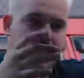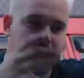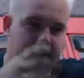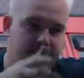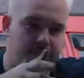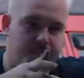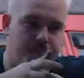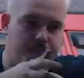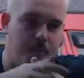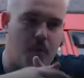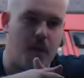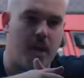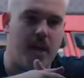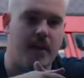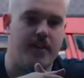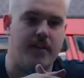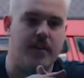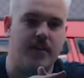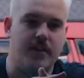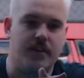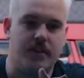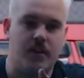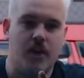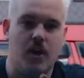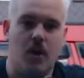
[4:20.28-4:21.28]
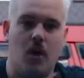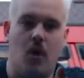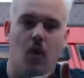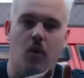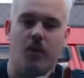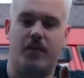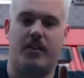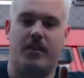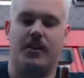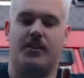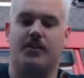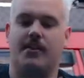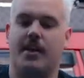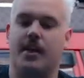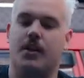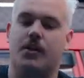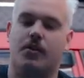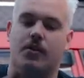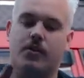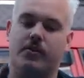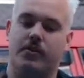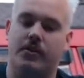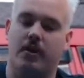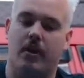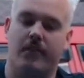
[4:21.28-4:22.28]
diff breathers, all the
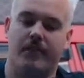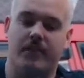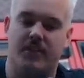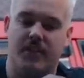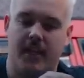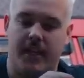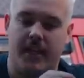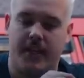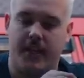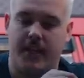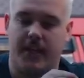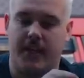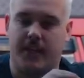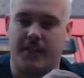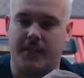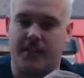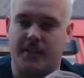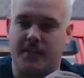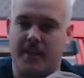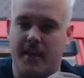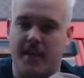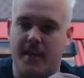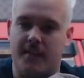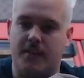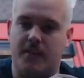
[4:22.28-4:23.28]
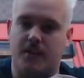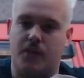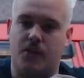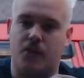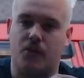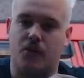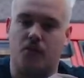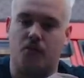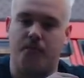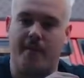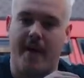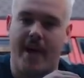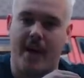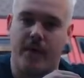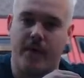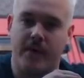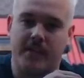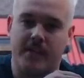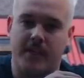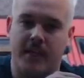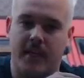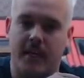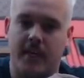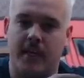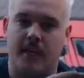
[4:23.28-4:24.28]
essentials, and obviously you can see the dual
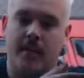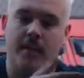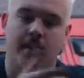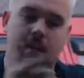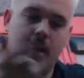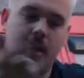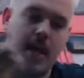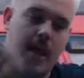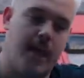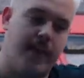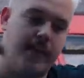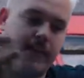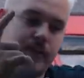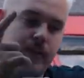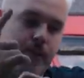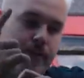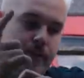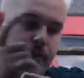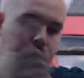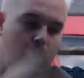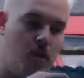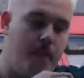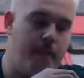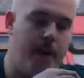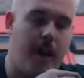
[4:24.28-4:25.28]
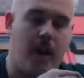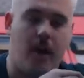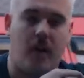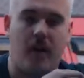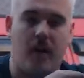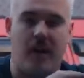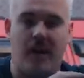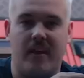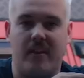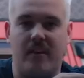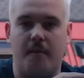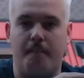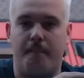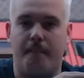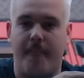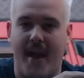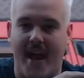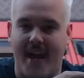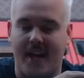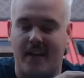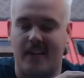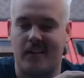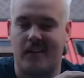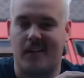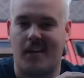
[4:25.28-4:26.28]
batteries here, and it's a third battery in the
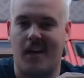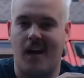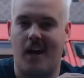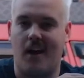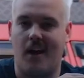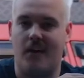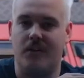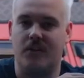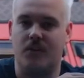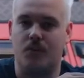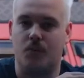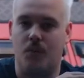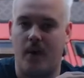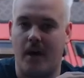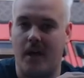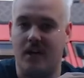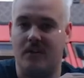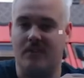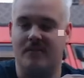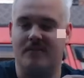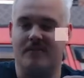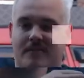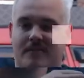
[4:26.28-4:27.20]
back of the car as well.